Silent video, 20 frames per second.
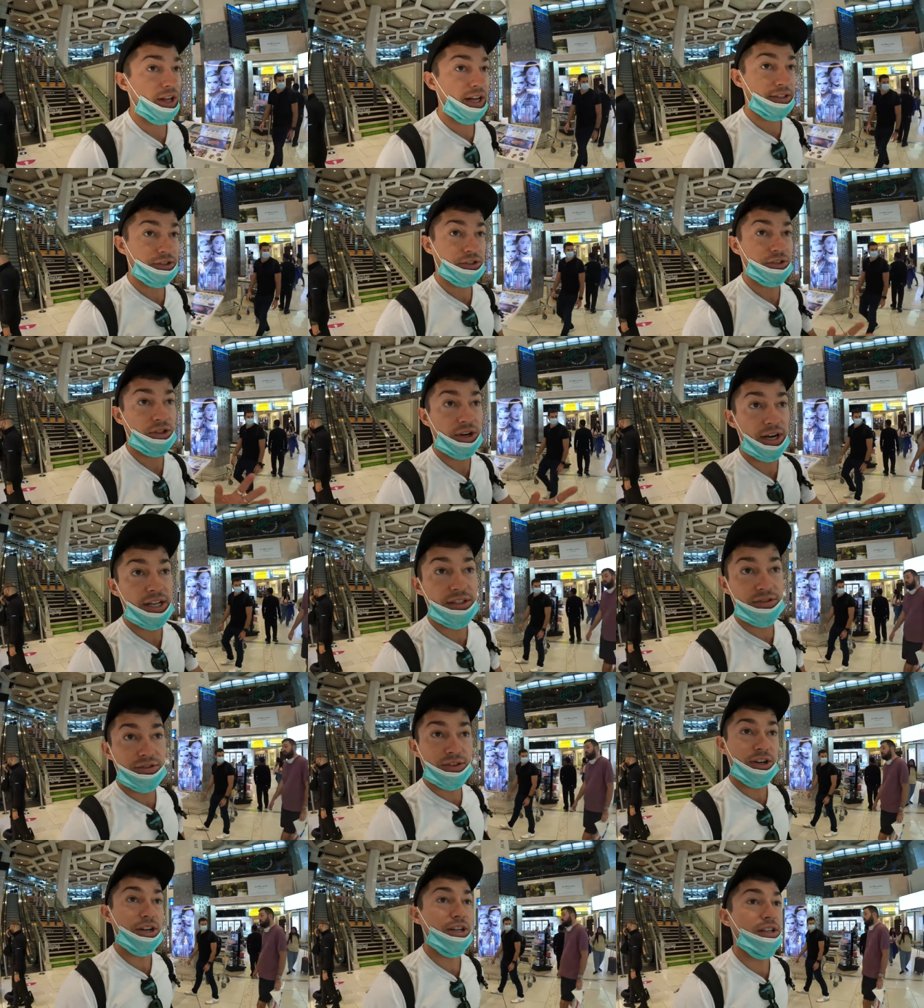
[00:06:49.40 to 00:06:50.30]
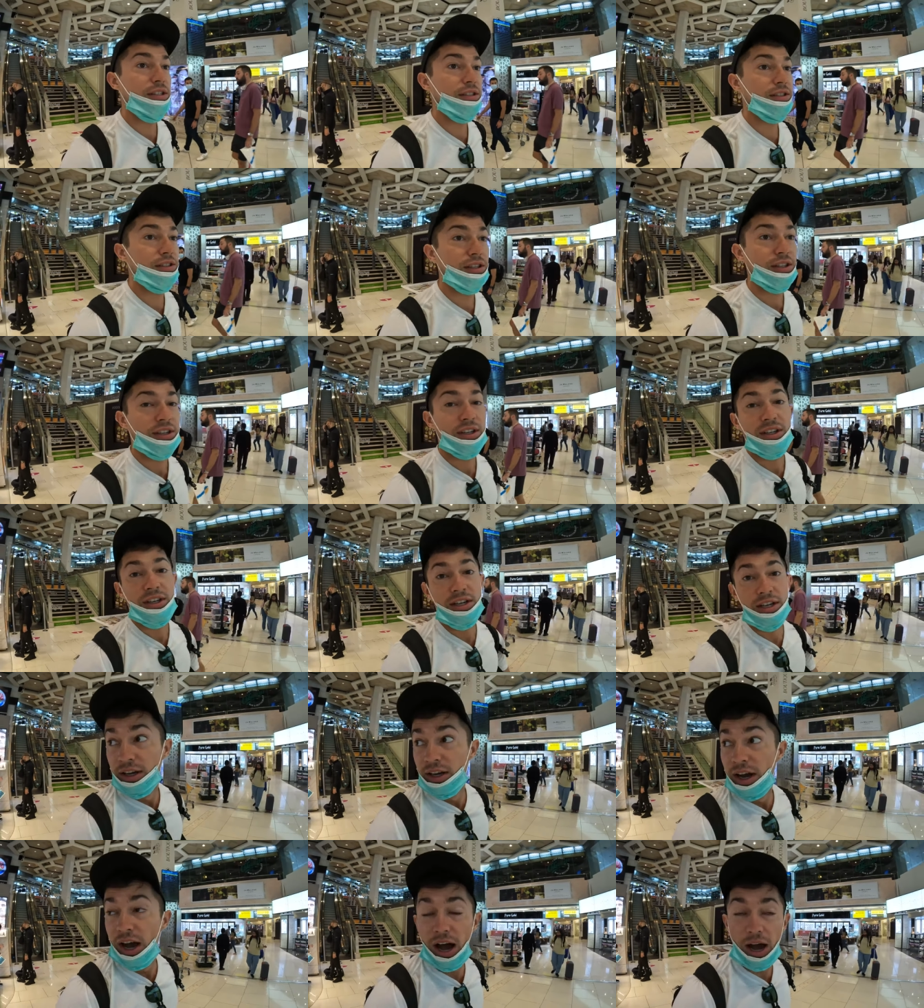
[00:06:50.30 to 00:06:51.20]
last transfer is
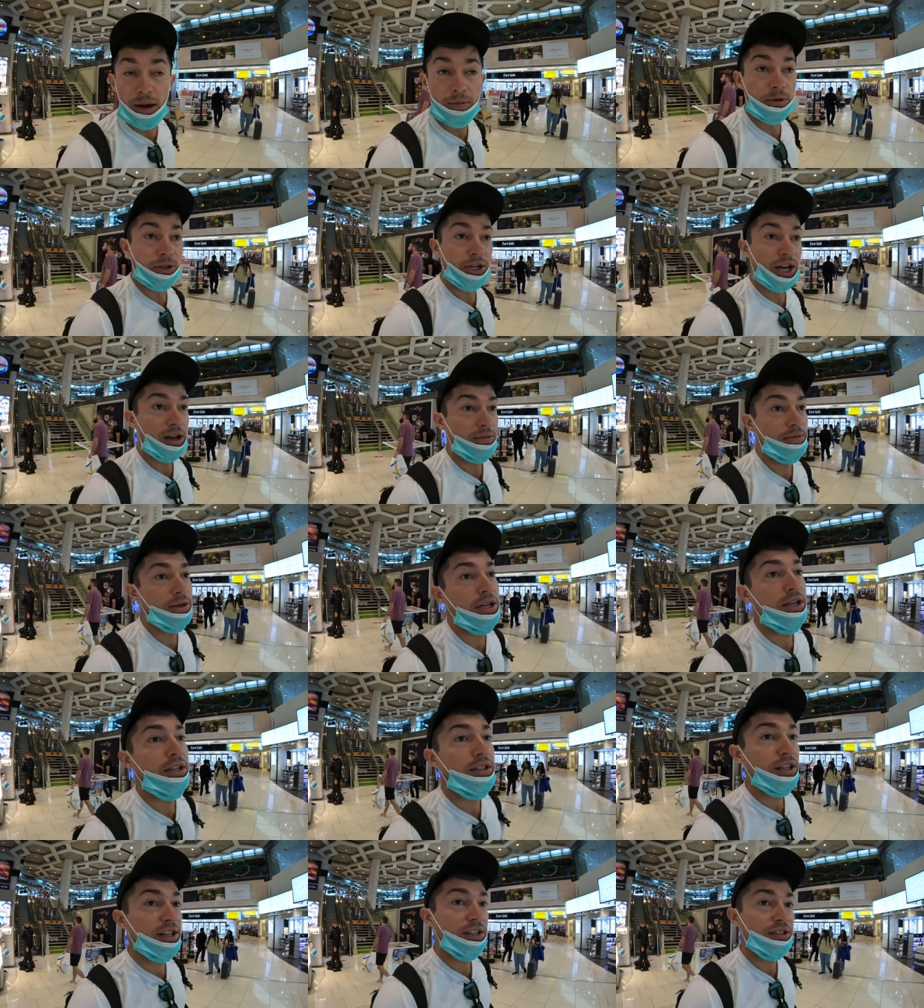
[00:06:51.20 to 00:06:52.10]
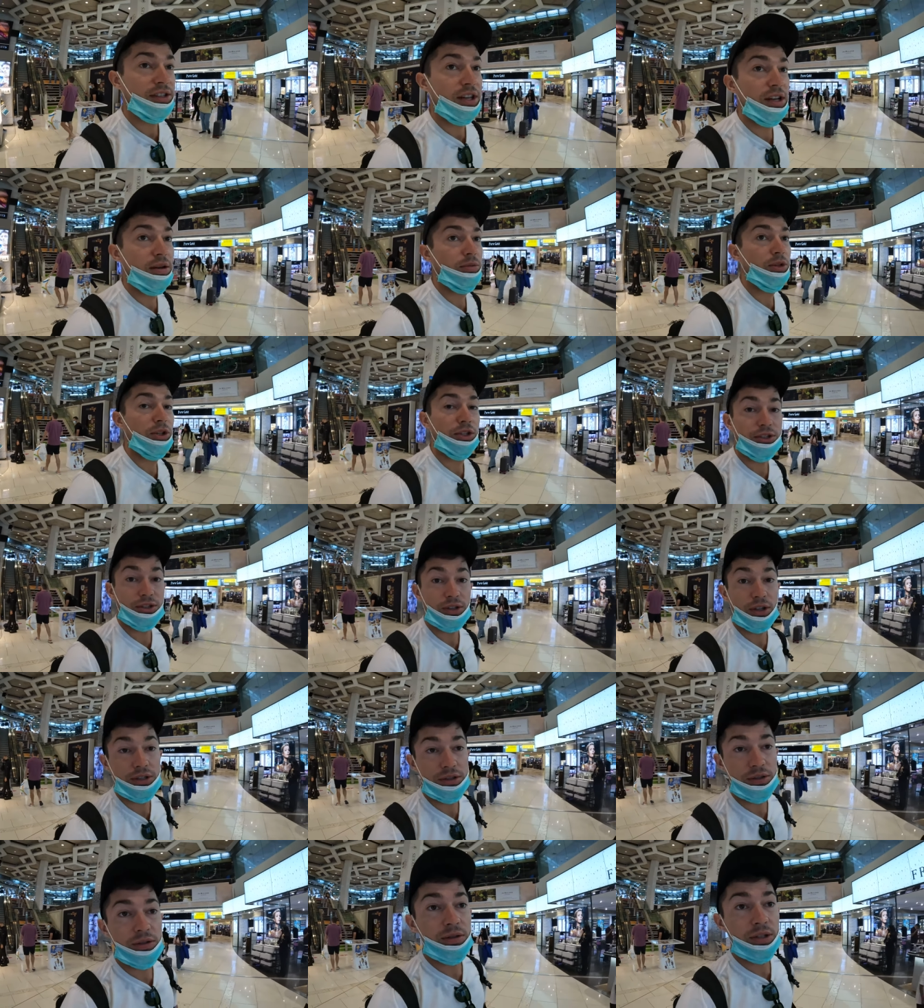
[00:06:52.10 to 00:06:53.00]
Abu Dhabi to Istanbul.
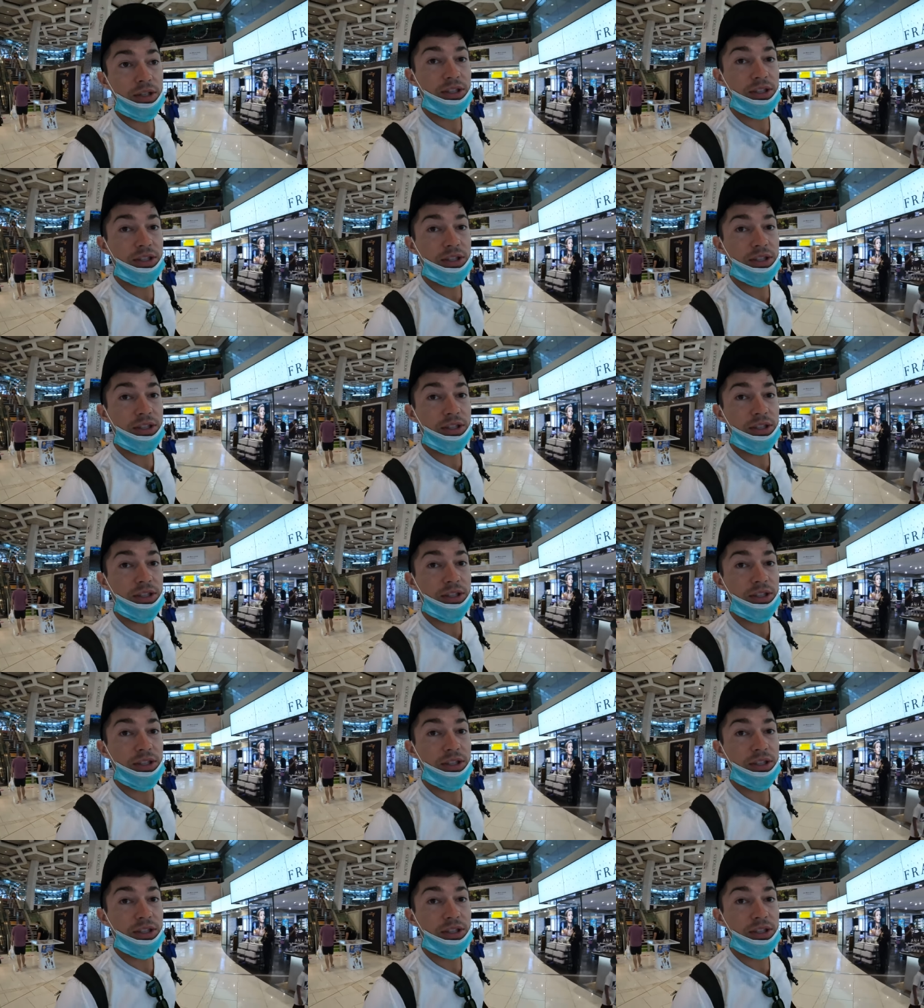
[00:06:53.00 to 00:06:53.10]
So let's do